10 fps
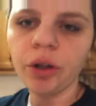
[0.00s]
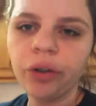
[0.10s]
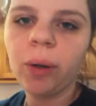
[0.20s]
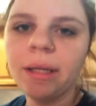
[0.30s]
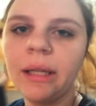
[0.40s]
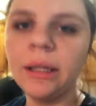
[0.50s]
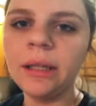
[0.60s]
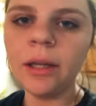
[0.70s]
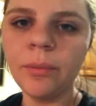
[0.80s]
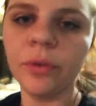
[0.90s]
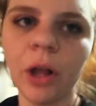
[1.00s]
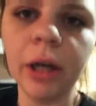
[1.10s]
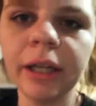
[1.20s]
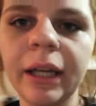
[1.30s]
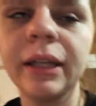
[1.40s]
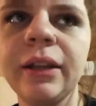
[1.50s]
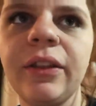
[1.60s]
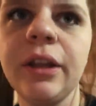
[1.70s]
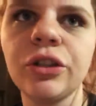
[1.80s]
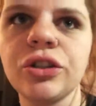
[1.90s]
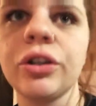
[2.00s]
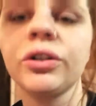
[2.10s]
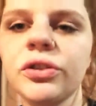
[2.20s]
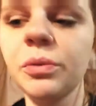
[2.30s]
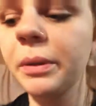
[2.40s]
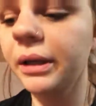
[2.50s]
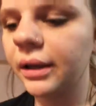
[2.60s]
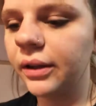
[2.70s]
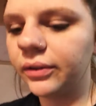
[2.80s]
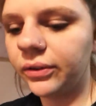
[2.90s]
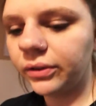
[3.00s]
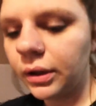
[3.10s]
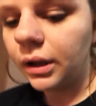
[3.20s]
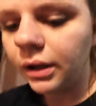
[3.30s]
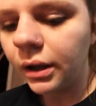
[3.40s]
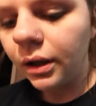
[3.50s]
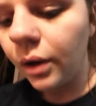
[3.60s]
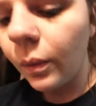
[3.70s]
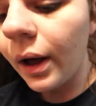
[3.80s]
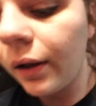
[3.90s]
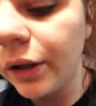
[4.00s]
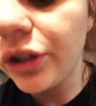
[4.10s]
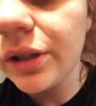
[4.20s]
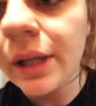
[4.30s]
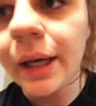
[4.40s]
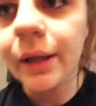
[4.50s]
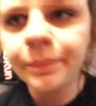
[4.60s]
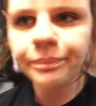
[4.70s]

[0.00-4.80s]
So I didn't end up vlogging anything at church because, well, I just like,